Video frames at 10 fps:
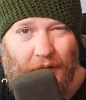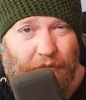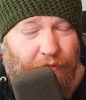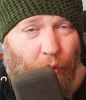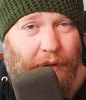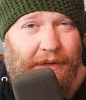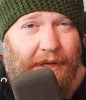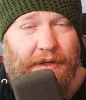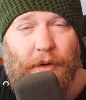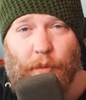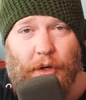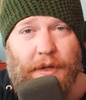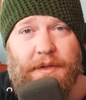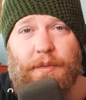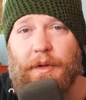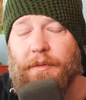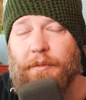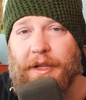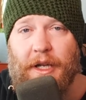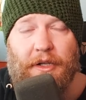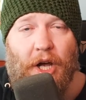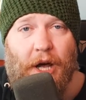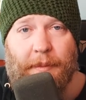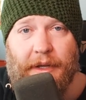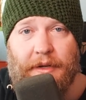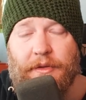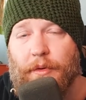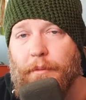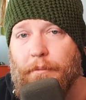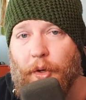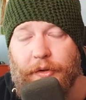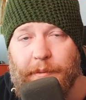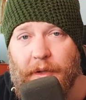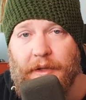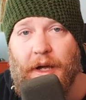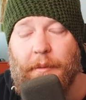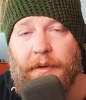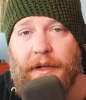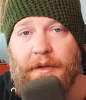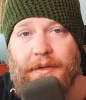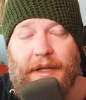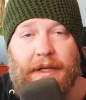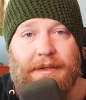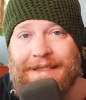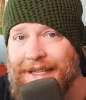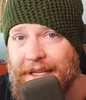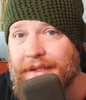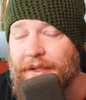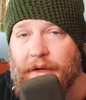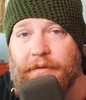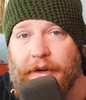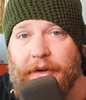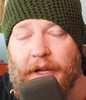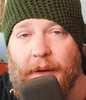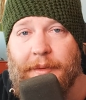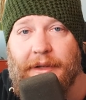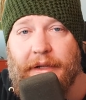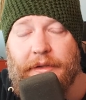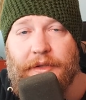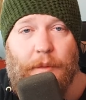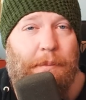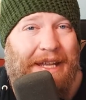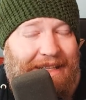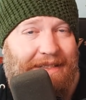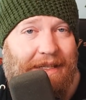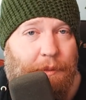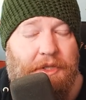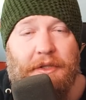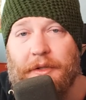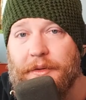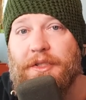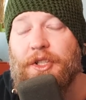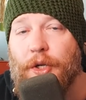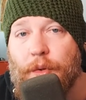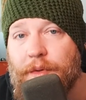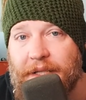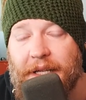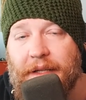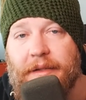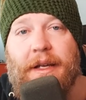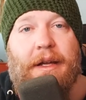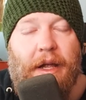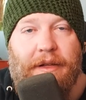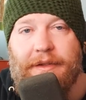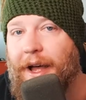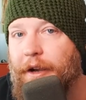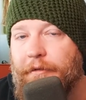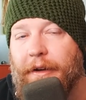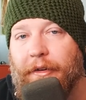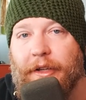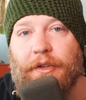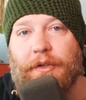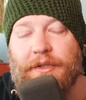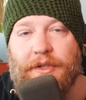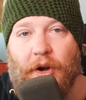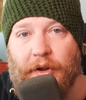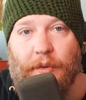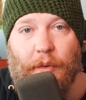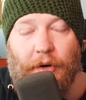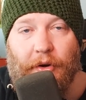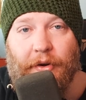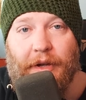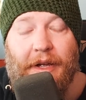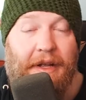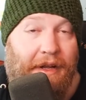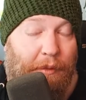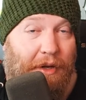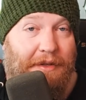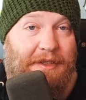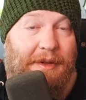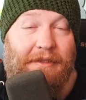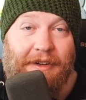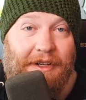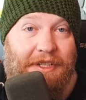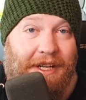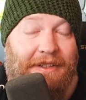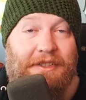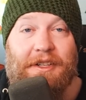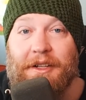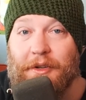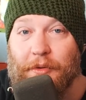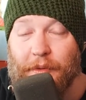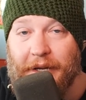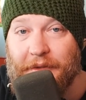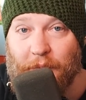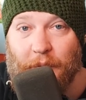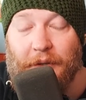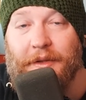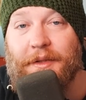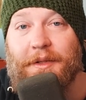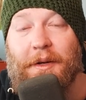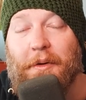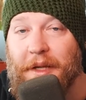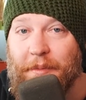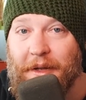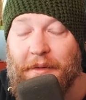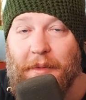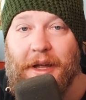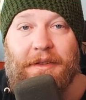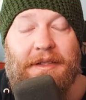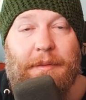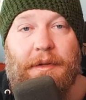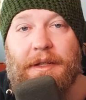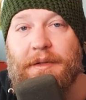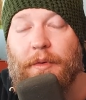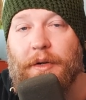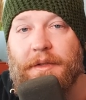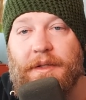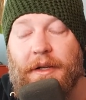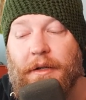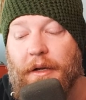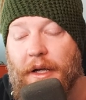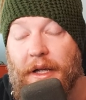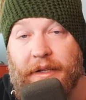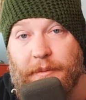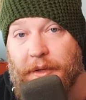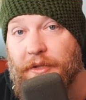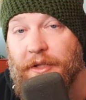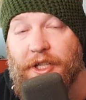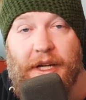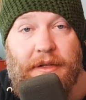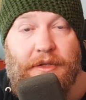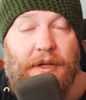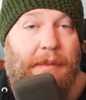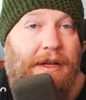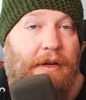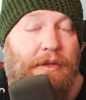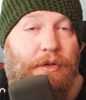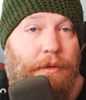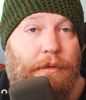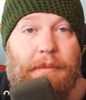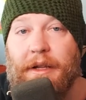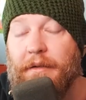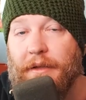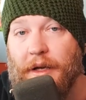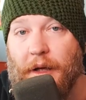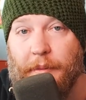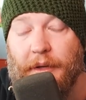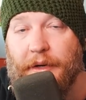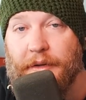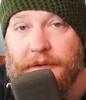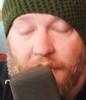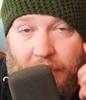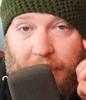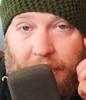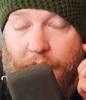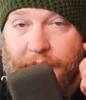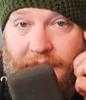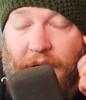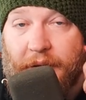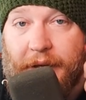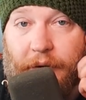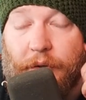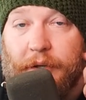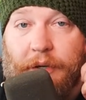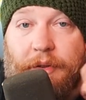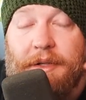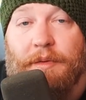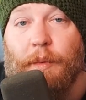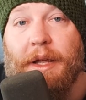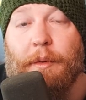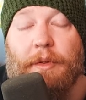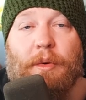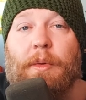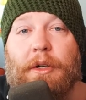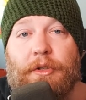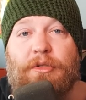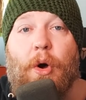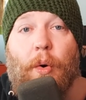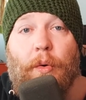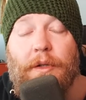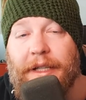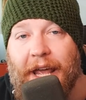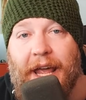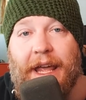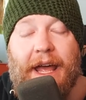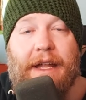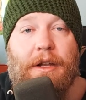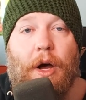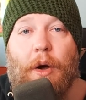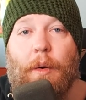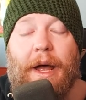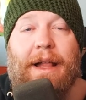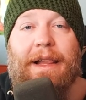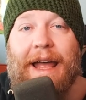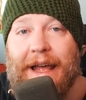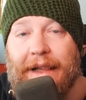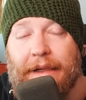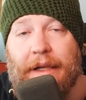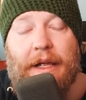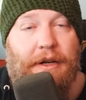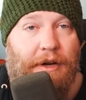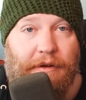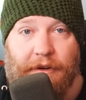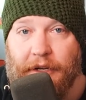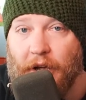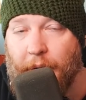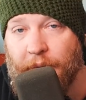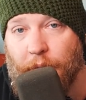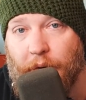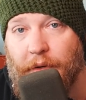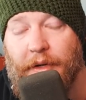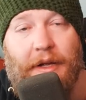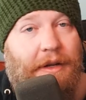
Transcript: Avoid words with really uncommon letters or multiple uncommon letters, like Z is not a very common letter. So pizza, which includes two Z's, is not a very good starting word. It would also be a very challenging correct word. So keep that in mind, that some of these words that are especially challenging may not include many of the common letters. We saw that earlier this week with the word knoll, K-N-O-L-L, not a very common word.